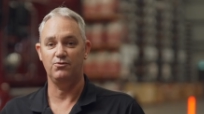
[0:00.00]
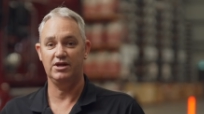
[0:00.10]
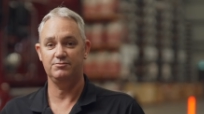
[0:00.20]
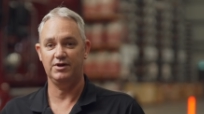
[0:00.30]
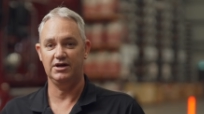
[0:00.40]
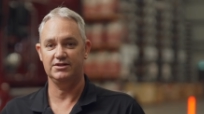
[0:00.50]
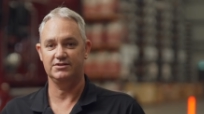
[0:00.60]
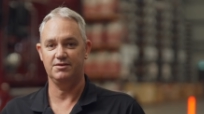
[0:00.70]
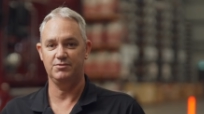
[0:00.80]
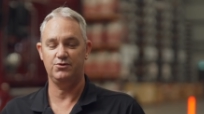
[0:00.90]
one part
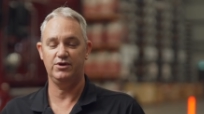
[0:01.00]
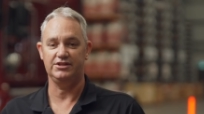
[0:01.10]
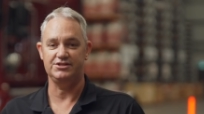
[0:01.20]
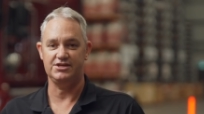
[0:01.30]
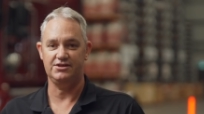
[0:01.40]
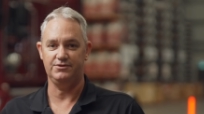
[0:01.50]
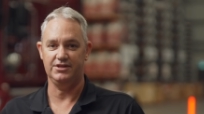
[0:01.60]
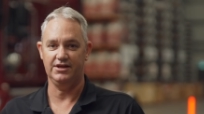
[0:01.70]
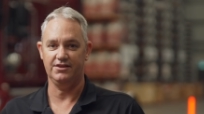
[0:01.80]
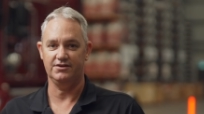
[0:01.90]
can be quickly shared
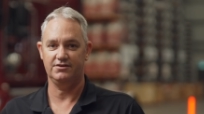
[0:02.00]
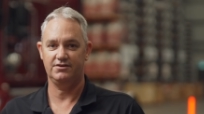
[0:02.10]
with another.